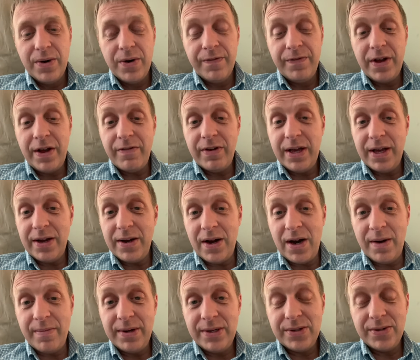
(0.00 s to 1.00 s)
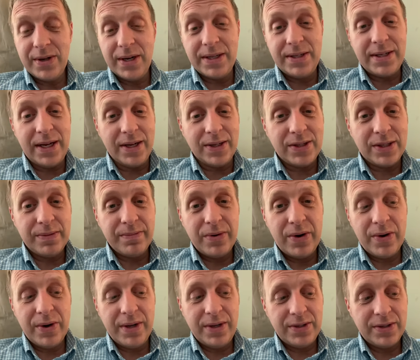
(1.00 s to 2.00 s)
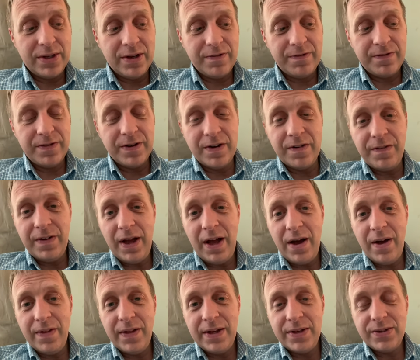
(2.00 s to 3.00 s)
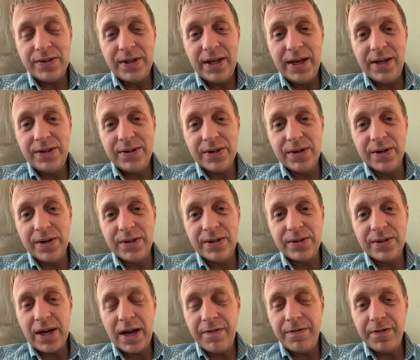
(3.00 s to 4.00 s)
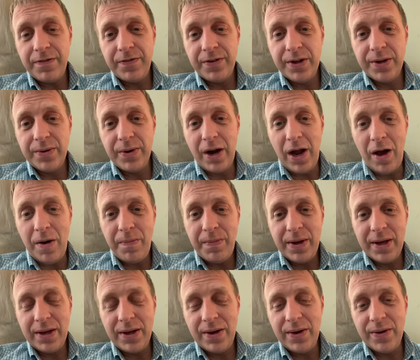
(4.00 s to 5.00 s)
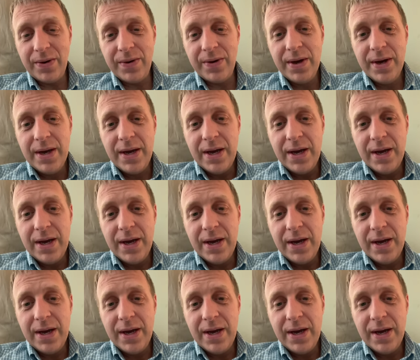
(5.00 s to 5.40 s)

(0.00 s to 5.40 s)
Or if you have any comments or any testimonies of how these things are insightful for you or helping you,